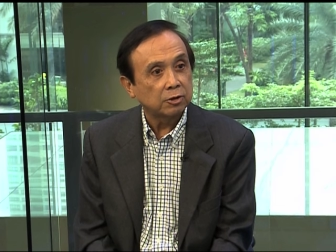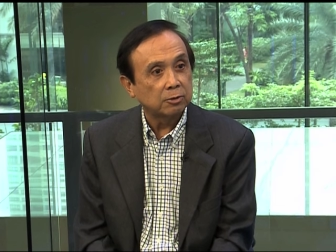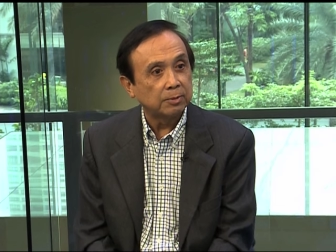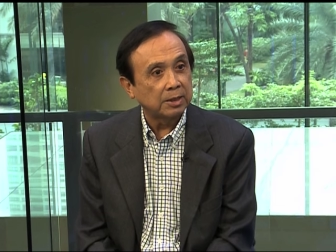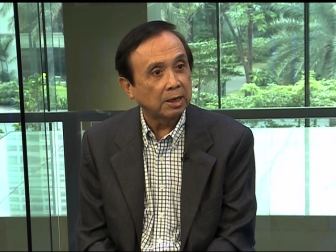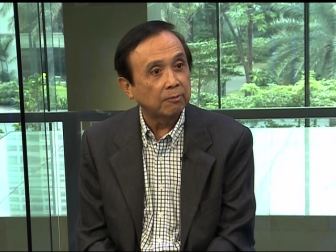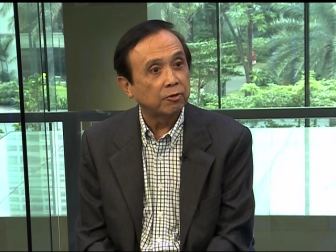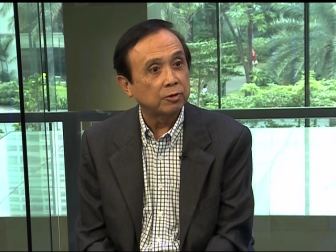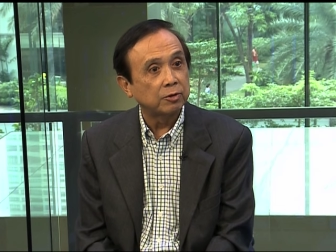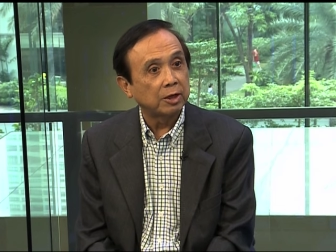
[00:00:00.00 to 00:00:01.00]
to be helpful
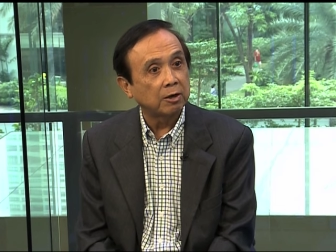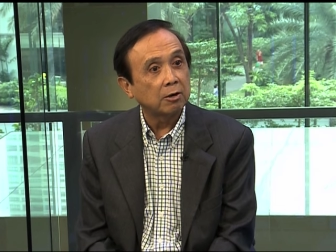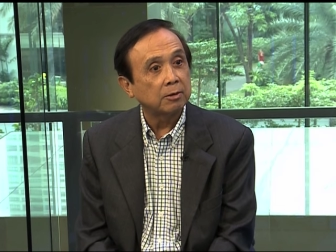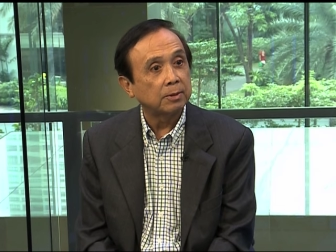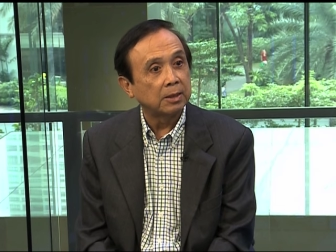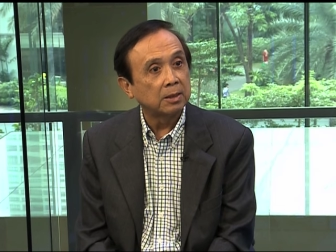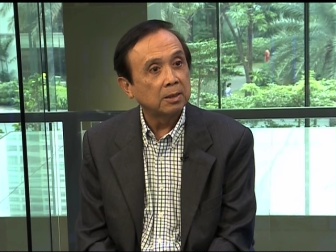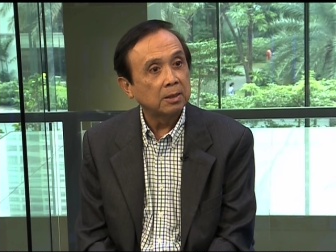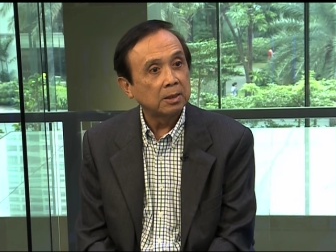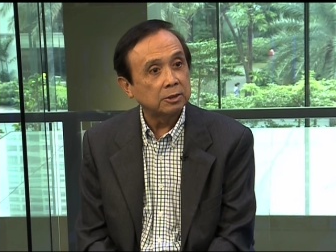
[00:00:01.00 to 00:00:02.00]
to the economy.
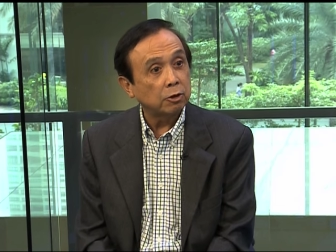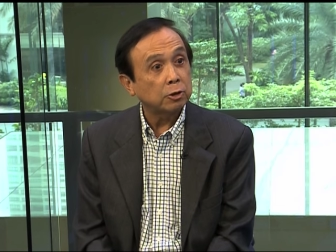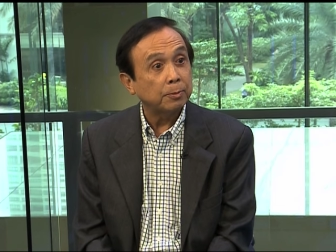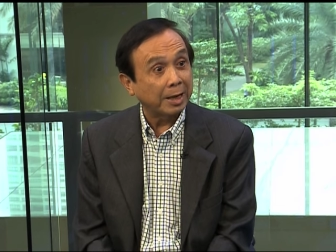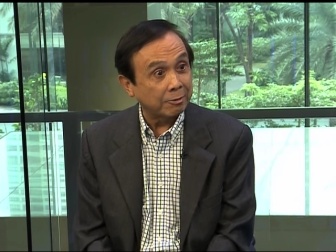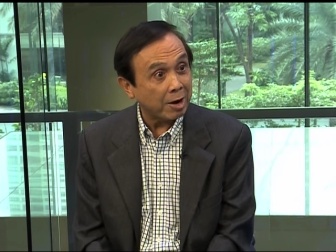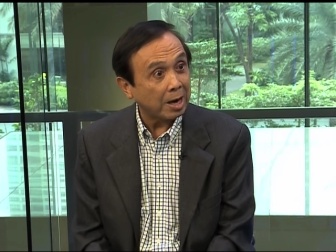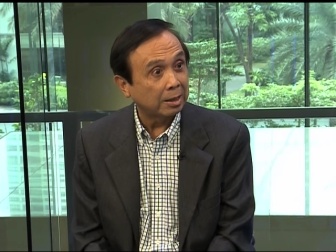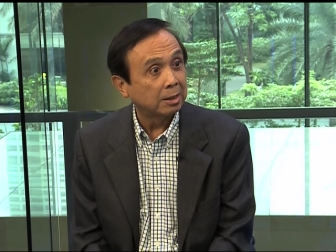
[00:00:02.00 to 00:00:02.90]
It's going to be a drag